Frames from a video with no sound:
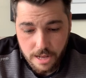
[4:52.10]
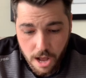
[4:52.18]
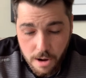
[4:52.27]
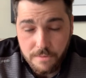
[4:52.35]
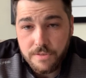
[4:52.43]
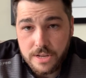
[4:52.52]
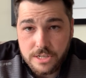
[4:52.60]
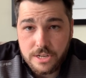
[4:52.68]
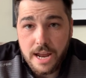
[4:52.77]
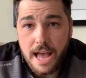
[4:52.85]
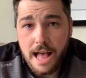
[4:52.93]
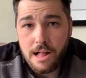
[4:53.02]
Hopefully it's
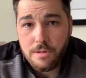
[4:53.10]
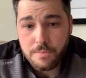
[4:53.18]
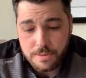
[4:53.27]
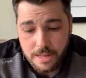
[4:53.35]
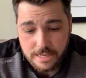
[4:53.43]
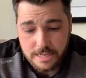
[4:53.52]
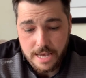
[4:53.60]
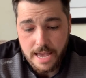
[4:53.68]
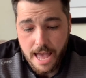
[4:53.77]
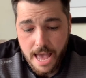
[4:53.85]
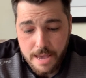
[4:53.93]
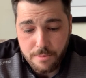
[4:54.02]
going to help. Like I
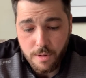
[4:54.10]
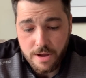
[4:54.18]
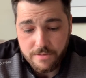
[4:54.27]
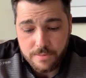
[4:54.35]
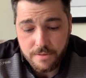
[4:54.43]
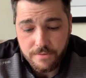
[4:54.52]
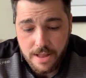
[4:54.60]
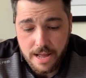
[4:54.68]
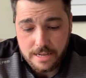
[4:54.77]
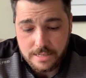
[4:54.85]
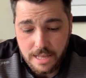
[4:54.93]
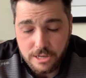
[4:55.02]
say, aim away from the flags.